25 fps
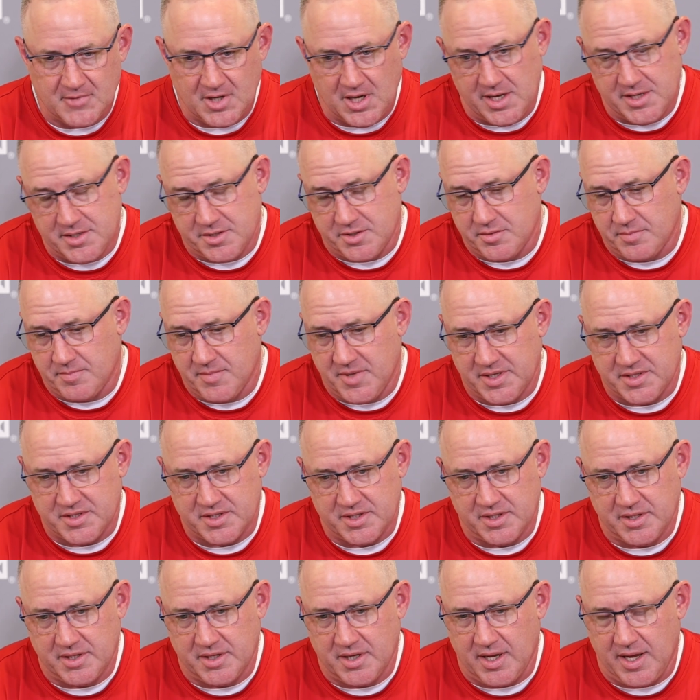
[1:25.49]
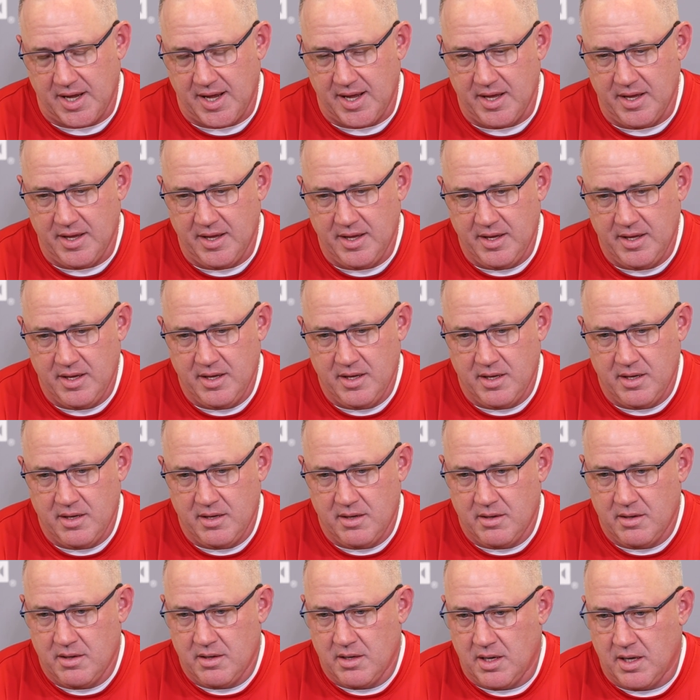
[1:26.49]
As you mentioned,
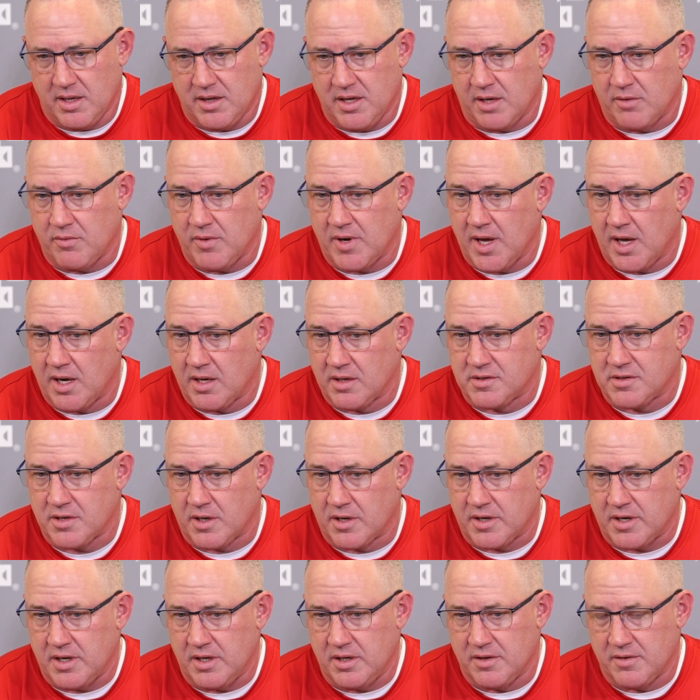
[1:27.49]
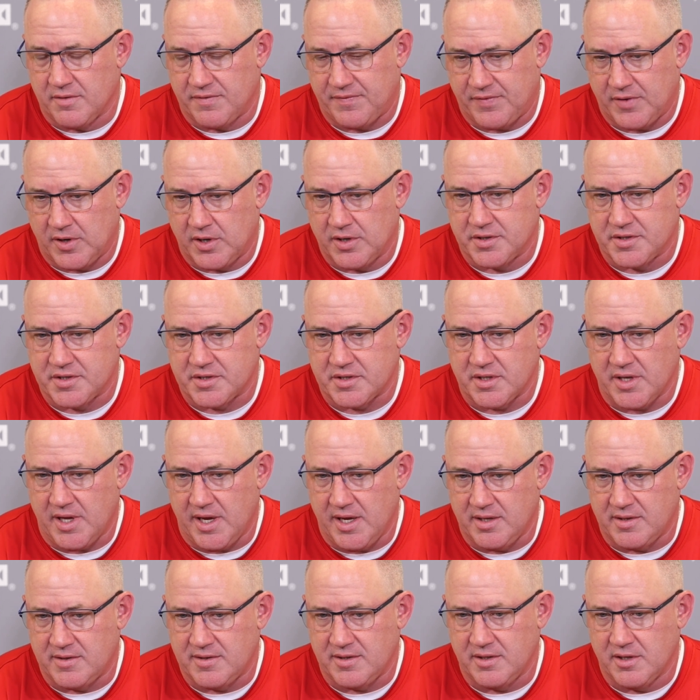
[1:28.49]
I think we got a turkey the first
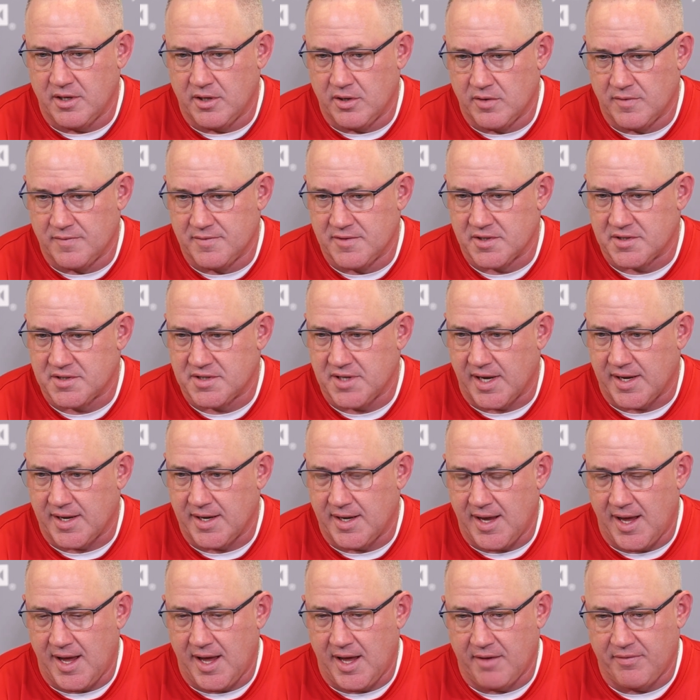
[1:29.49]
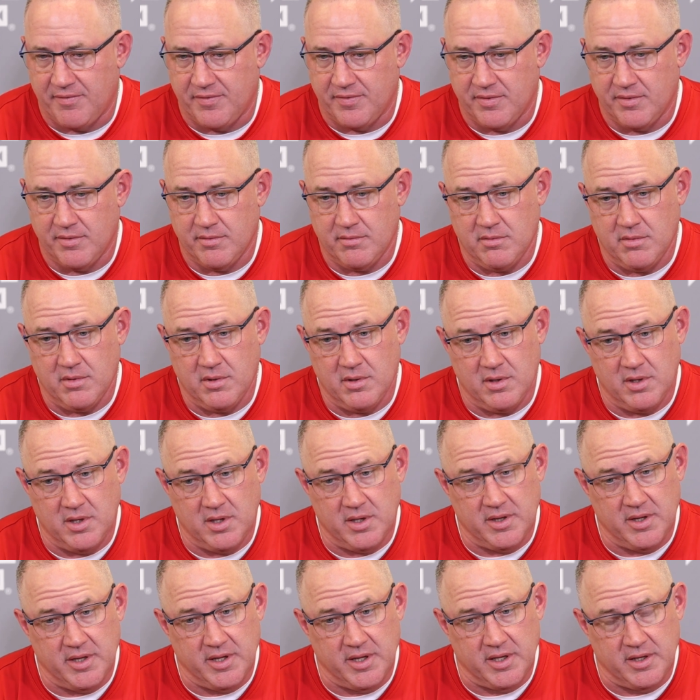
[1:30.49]
ATO of the second half.
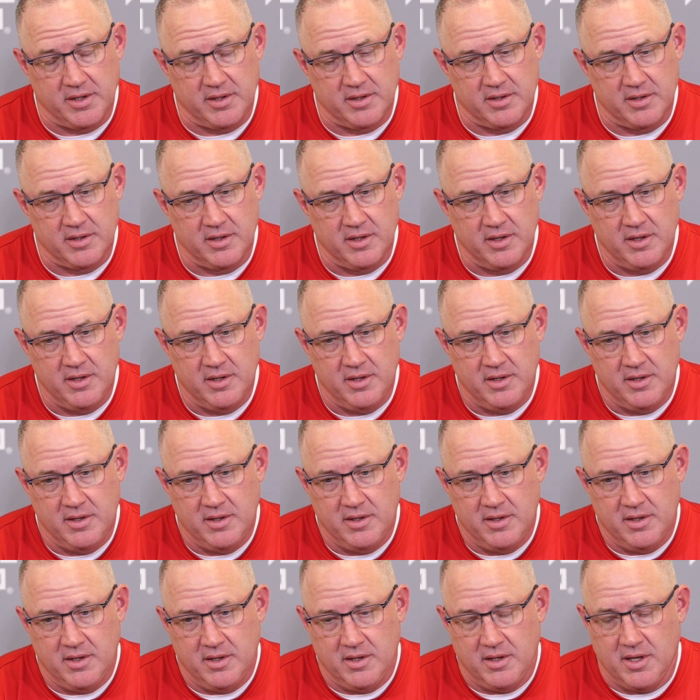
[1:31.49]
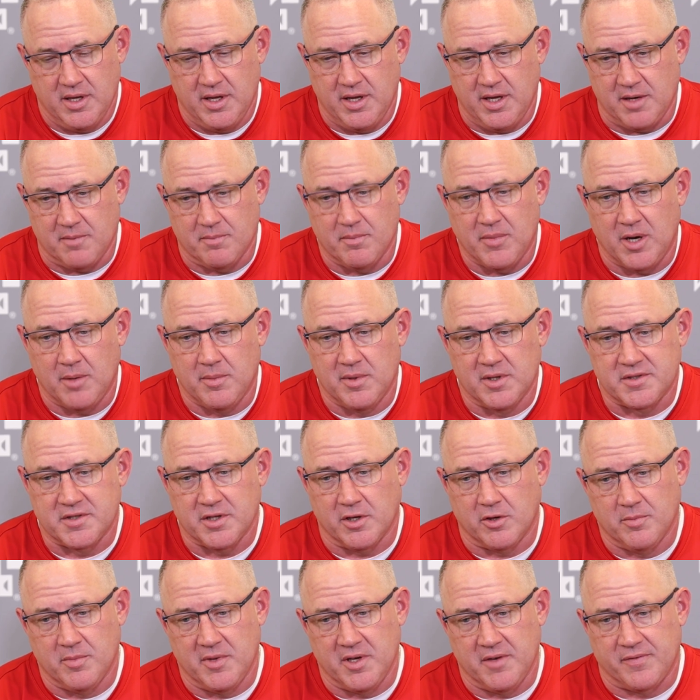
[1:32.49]
And then I think Bubba
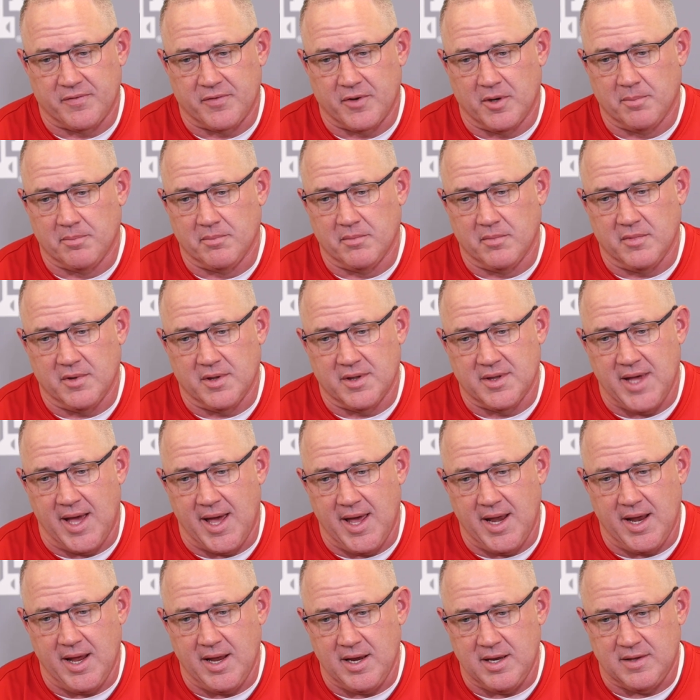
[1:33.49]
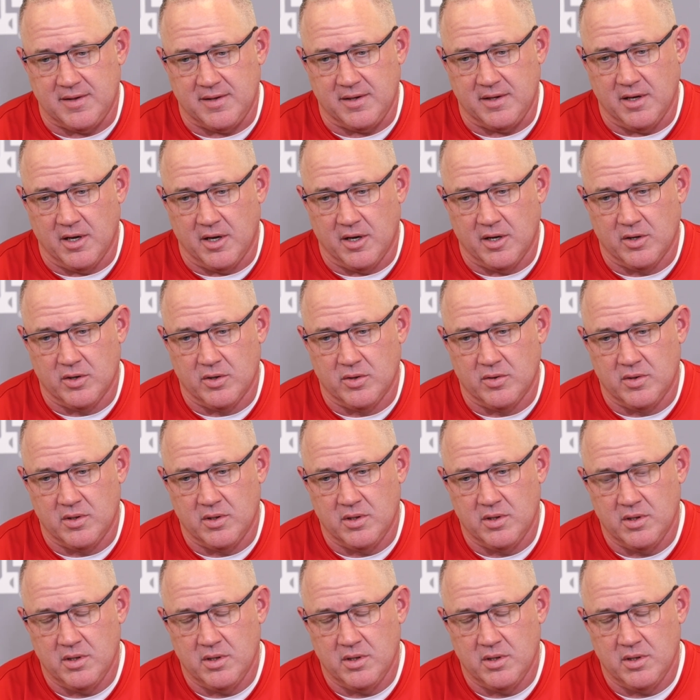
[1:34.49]
told me from that ATO